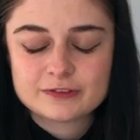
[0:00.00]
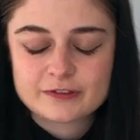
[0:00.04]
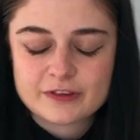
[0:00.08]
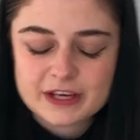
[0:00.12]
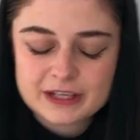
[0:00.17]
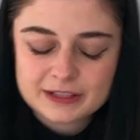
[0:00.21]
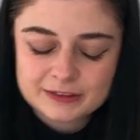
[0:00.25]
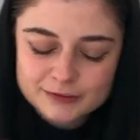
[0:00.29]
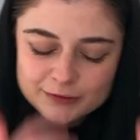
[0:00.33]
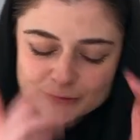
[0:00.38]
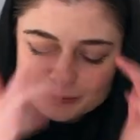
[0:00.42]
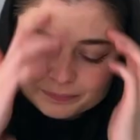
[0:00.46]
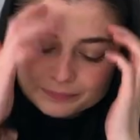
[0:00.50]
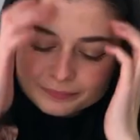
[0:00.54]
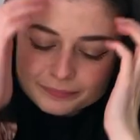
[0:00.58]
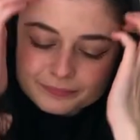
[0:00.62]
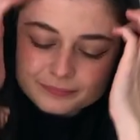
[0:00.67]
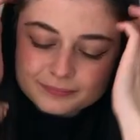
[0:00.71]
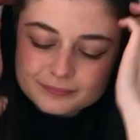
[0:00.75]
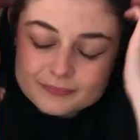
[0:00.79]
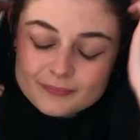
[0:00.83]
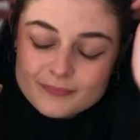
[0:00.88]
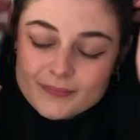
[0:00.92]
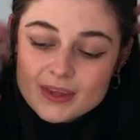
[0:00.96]
things.
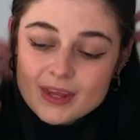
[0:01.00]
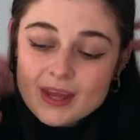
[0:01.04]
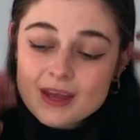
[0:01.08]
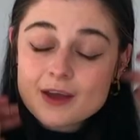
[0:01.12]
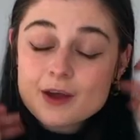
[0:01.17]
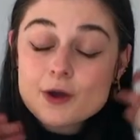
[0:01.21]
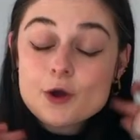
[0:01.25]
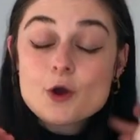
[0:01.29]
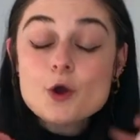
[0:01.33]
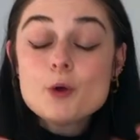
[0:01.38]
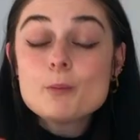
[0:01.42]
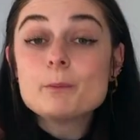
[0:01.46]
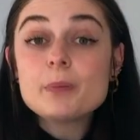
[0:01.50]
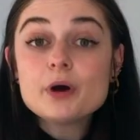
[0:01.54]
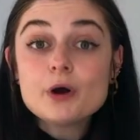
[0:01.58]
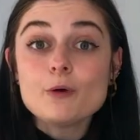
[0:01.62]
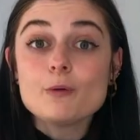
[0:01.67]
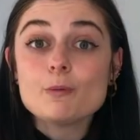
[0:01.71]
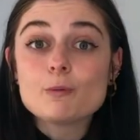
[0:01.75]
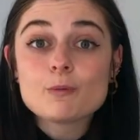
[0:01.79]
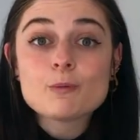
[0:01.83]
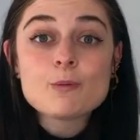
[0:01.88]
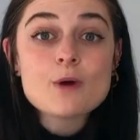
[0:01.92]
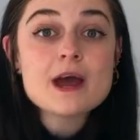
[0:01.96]

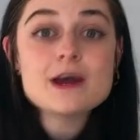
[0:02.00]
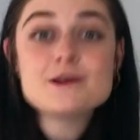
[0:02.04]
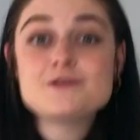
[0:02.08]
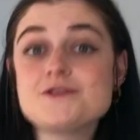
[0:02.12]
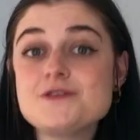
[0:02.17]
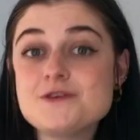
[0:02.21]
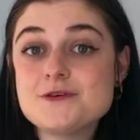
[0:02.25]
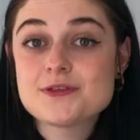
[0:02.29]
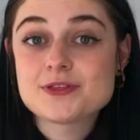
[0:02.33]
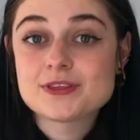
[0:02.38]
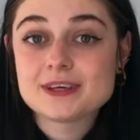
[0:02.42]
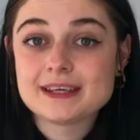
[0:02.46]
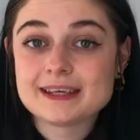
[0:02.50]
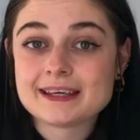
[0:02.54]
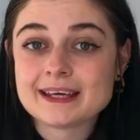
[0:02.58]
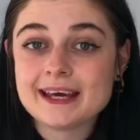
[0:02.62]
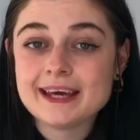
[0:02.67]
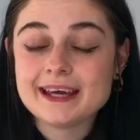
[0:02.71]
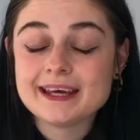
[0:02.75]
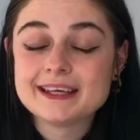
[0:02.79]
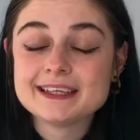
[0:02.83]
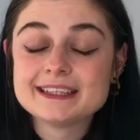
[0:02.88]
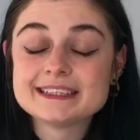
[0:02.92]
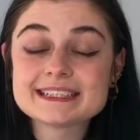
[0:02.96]
But where do you think
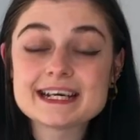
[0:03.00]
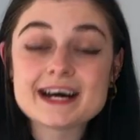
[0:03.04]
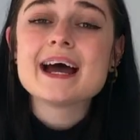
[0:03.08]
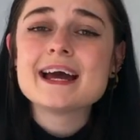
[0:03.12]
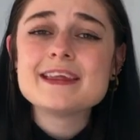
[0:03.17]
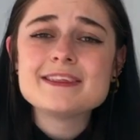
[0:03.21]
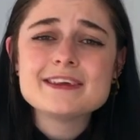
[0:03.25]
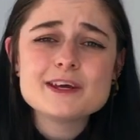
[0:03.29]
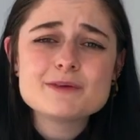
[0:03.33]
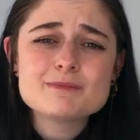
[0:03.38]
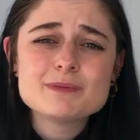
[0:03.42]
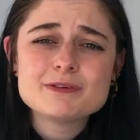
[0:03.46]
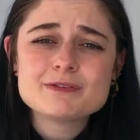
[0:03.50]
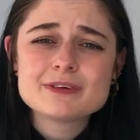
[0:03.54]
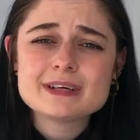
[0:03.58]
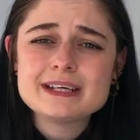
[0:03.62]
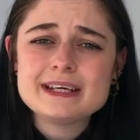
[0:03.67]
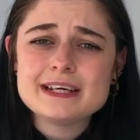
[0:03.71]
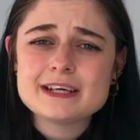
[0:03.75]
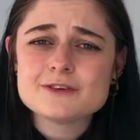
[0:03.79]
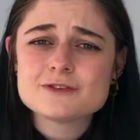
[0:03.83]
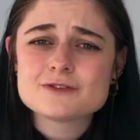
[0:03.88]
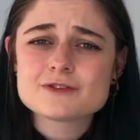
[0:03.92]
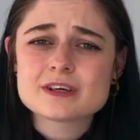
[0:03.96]
it is? I think it'd be
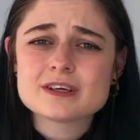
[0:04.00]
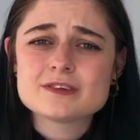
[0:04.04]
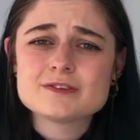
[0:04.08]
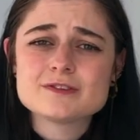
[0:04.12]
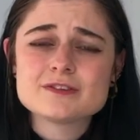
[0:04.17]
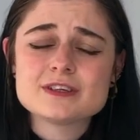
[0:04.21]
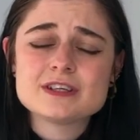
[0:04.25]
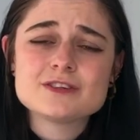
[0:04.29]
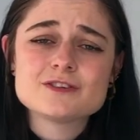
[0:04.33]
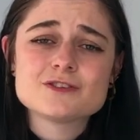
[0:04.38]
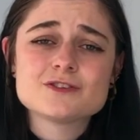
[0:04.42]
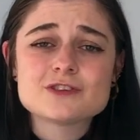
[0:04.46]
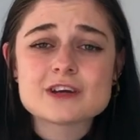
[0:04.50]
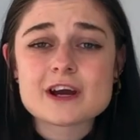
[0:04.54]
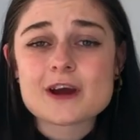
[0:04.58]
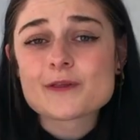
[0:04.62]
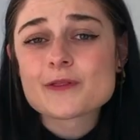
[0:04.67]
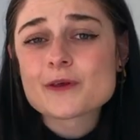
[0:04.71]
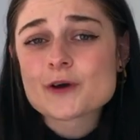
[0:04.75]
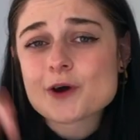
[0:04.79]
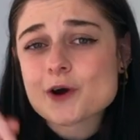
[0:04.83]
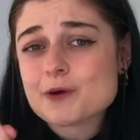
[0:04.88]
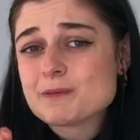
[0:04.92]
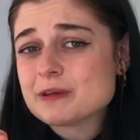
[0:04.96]
really interesting to share in
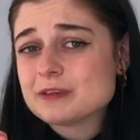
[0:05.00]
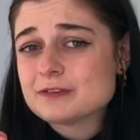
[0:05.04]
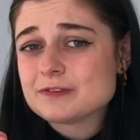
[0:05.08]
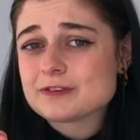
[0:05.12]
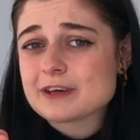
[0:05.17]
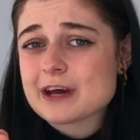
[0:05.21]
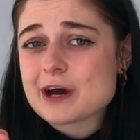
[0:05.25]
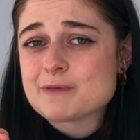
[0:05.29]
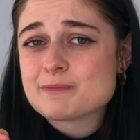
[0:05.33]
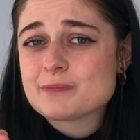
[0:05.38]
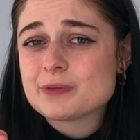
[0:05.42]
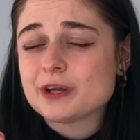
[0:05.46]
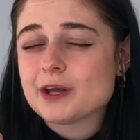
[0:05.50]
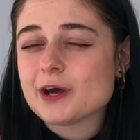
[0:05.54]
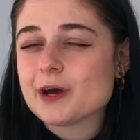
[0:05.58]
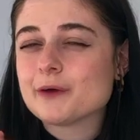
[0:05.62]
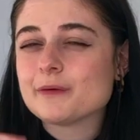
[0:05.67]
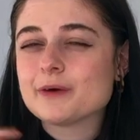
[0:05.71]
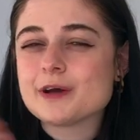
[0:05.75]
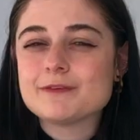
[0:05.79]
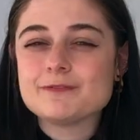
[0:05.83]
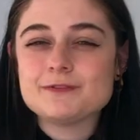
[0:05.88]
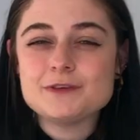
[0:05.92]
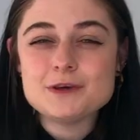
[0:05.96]
the comments down below
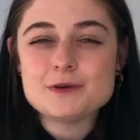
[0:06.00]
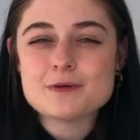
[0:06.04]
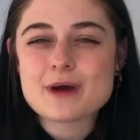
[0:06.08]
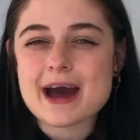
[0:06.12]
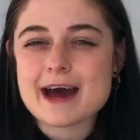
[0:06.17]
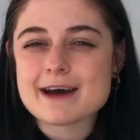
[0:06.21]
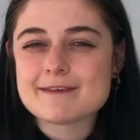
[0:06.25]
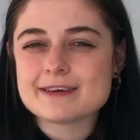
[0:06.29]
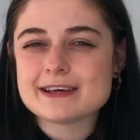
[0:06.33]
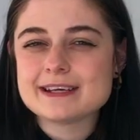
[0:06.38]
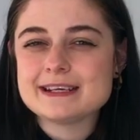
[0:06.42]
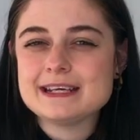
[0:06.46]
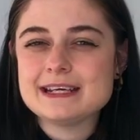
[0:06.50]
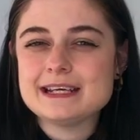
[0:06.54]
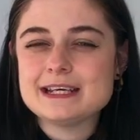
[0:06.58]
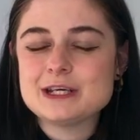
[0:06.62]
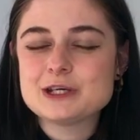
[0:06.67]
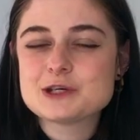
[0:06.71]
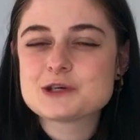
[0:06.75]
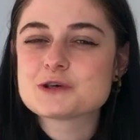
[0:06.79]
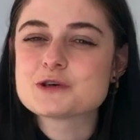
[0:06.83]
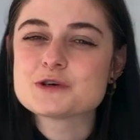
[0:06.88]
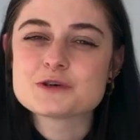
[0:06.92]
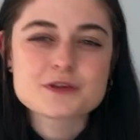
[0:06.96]
if you have any
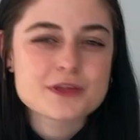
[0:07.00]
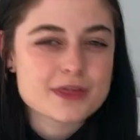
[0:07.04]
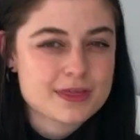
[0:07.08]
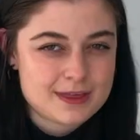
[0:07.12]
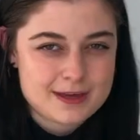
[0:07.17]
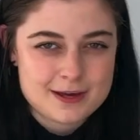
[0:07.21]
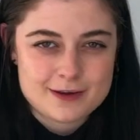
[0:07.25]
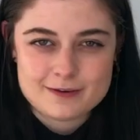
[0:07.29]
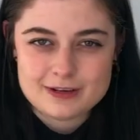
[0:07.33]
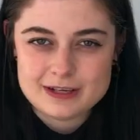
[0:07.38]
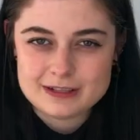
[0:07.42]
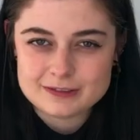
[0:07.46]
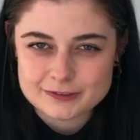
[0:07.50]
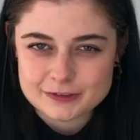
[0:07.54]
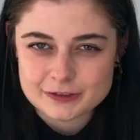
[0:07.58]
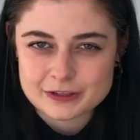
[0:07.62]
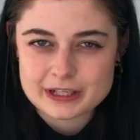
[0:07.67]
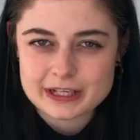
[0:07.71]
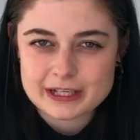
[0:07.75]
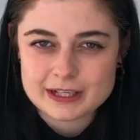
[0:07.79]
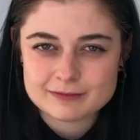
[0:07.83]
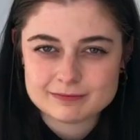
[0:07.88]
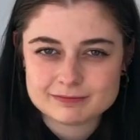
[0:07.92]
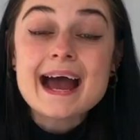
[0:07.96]
good theories on
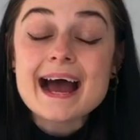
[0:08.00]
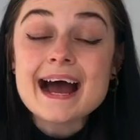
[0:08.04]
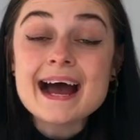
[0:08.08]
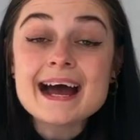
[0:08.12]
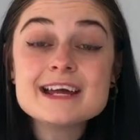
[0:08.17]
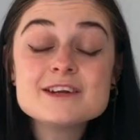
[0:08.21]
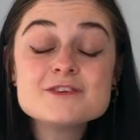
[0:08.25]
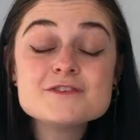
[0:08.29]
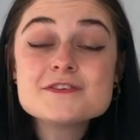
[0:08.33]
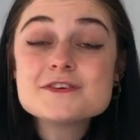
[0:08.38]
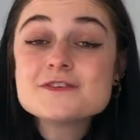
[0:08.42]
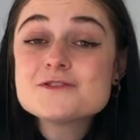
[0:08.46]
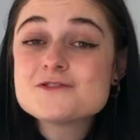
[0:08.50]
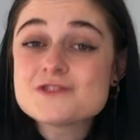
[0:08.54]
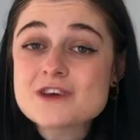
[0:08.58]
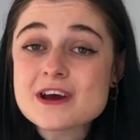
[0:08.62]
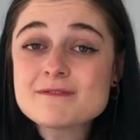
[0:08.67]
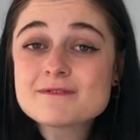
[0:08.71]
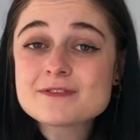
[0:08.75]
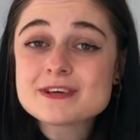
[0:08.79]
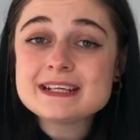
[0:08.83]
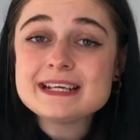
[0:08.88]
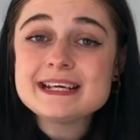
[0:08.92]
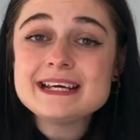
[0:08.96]
it. And
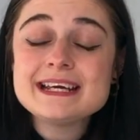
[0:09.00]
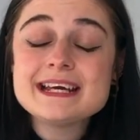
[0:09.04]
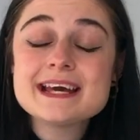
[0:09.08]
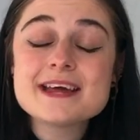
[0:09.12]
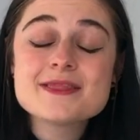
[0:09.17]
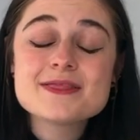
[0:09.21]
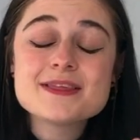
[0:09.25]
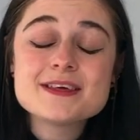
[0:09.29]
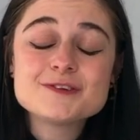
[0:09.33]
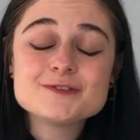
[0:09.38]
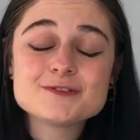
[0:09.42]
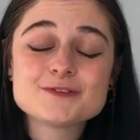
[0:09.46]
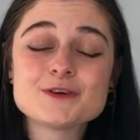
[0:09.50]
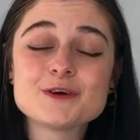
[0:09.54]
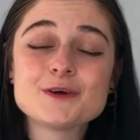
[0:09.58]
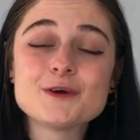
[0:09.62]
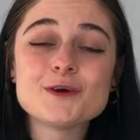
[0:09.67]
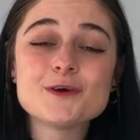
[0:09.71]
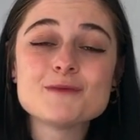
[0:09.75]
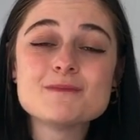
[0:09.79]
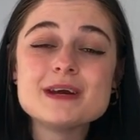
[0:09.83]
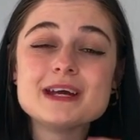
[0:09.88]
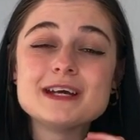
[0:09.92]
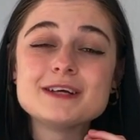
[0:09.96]
generally, this
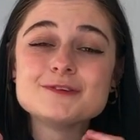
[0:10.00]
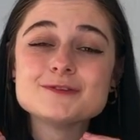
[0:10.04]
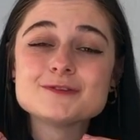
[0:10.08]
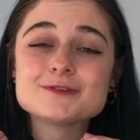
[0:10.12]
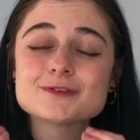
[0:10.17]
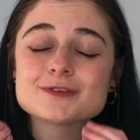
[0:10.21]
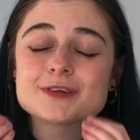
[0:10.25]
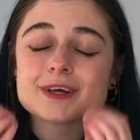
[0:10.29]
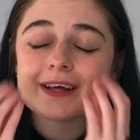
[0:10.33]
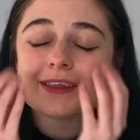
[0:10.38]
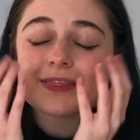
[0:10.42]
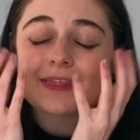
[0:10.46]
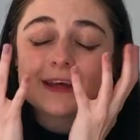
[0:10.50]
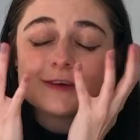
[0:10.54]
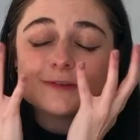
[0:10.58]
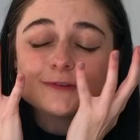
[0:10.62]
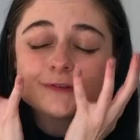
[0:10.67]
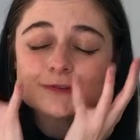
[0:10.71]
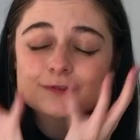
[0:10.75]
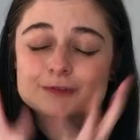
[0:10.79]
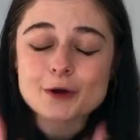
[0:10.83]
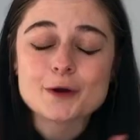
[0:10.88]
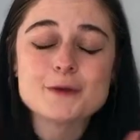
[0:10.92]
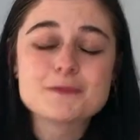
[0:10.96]
tomb is, there's
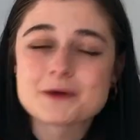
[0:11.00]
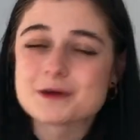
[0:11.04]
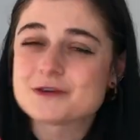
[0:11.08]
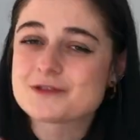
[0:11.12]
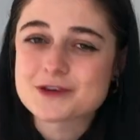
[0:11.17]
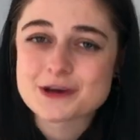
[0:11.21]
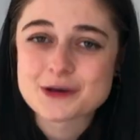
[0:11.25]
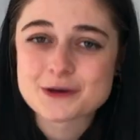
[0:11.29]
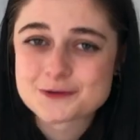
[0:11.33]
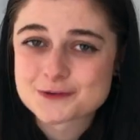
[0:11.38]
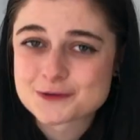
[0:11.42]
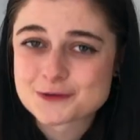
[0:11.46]
so much I could